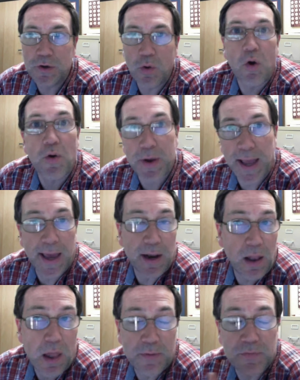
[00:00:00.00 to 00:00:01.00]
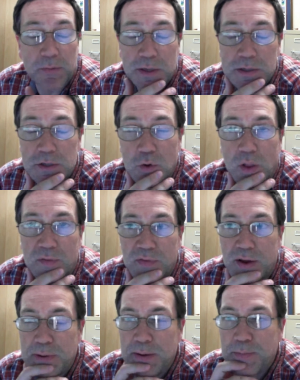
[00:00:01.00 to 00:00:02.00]
who already had a lot of the best
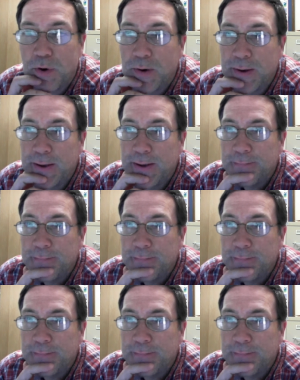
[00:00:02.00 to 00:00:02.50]
qualified people.